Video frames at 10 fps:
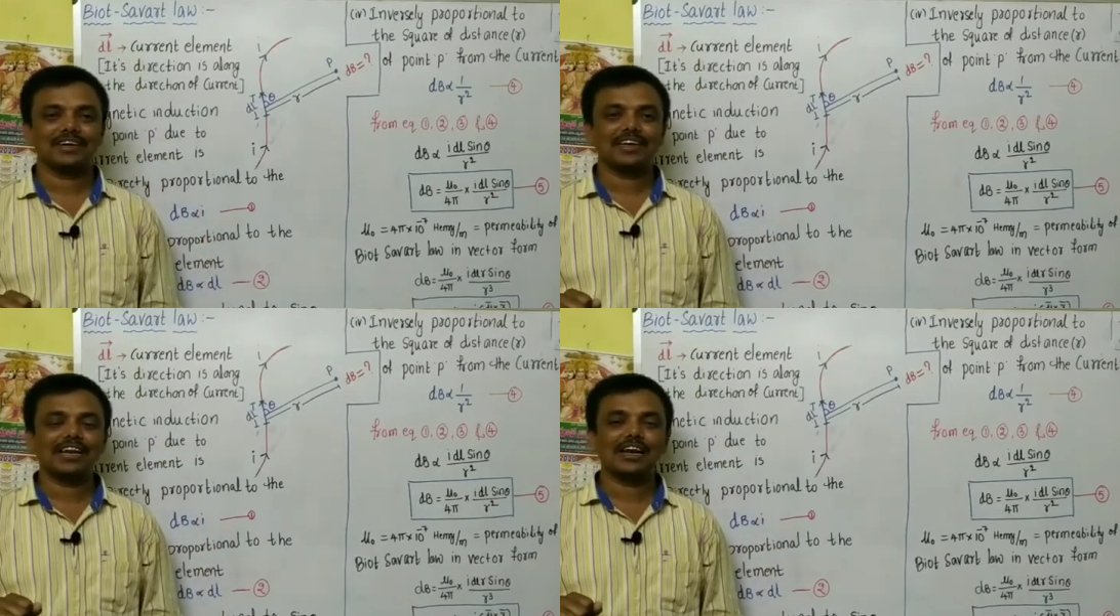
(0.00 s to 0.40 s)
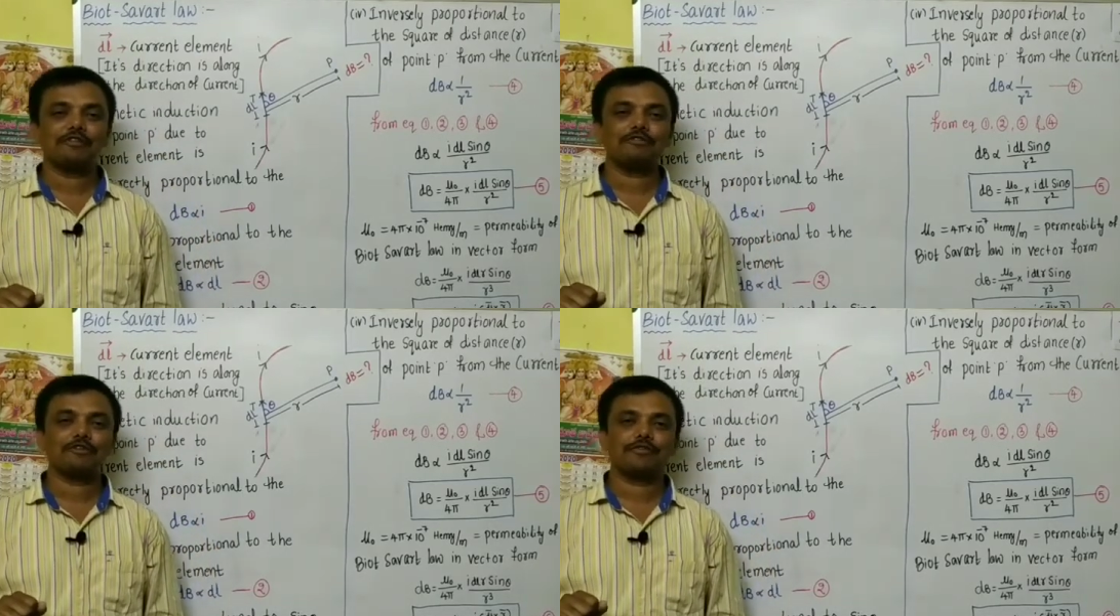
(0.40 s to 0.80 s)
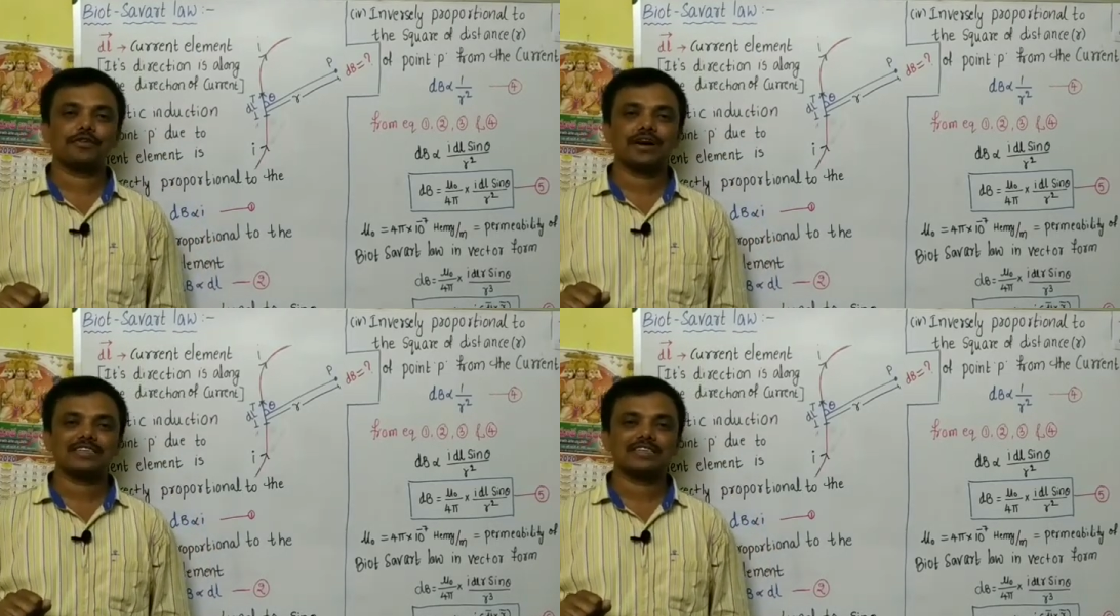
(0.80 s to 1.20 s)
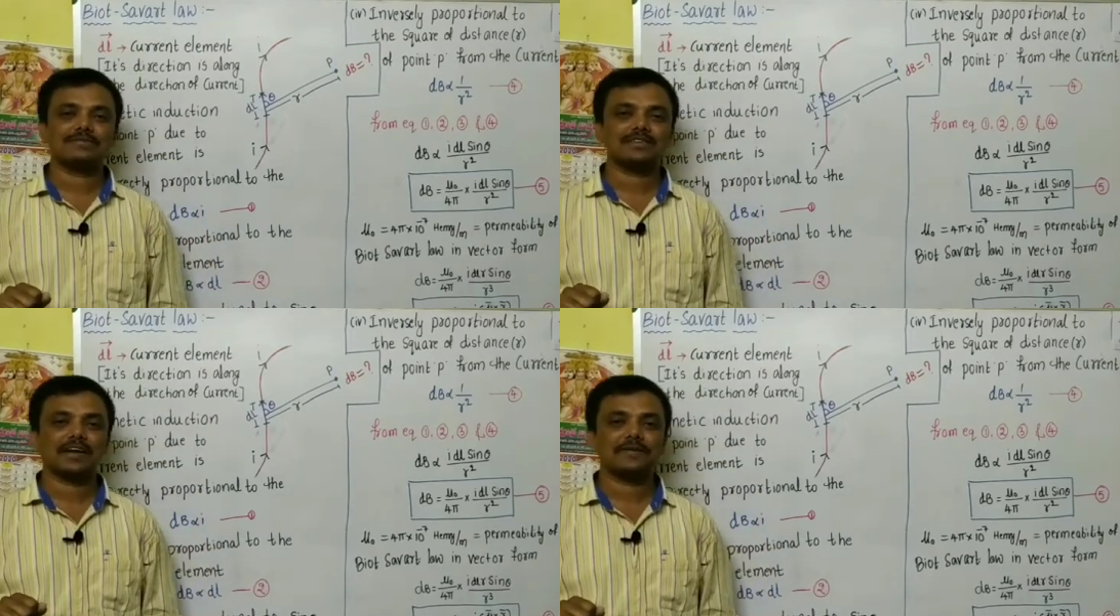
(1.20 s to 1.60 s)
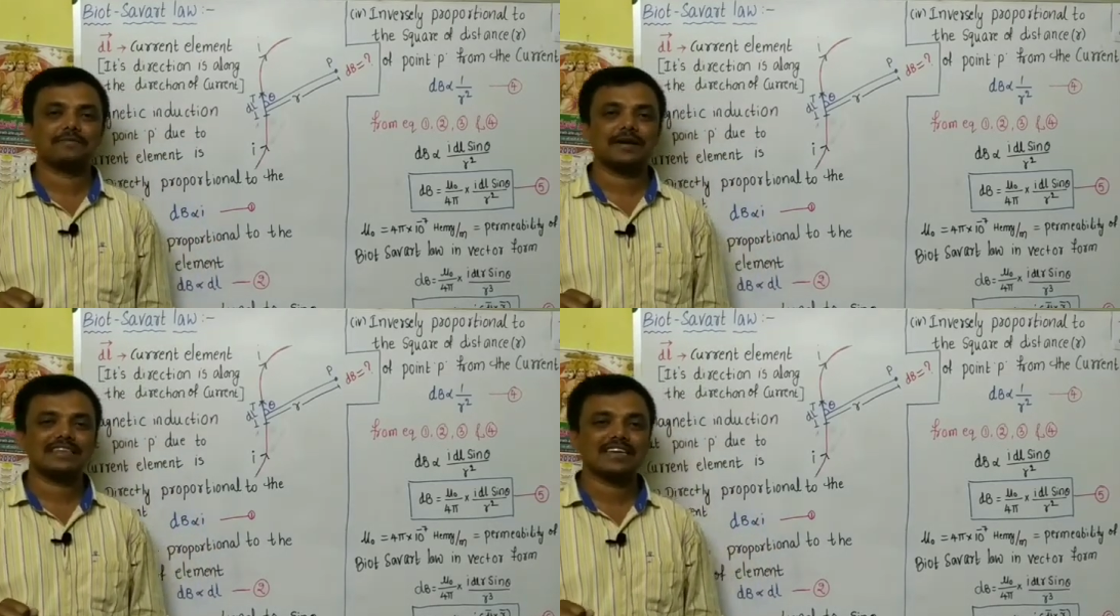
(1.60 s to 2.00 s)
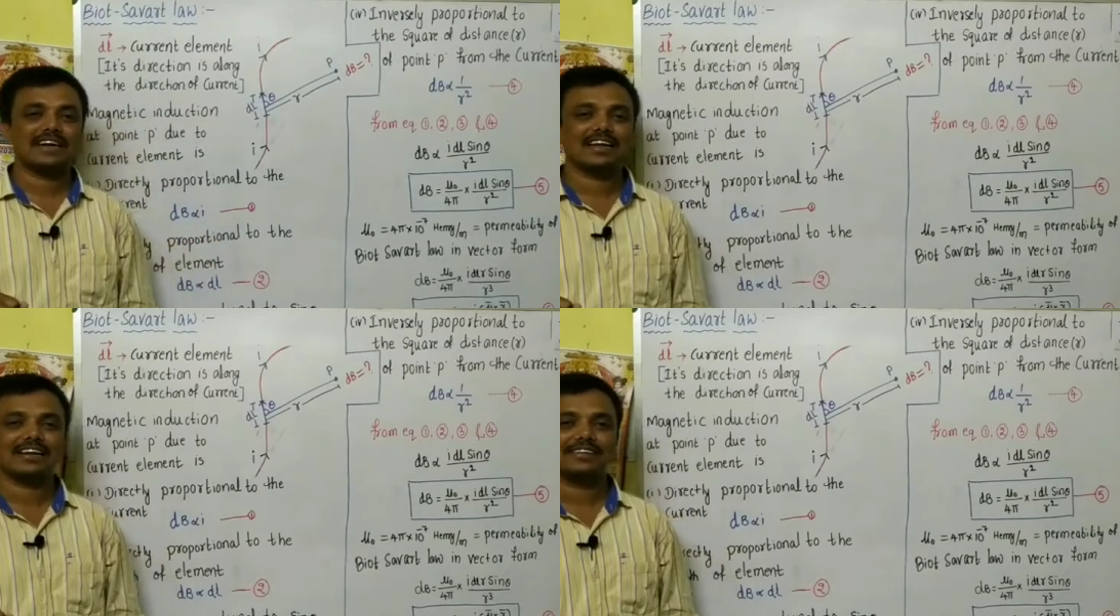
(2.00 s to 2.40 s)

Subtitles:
Till now, if you not subscribe my channel,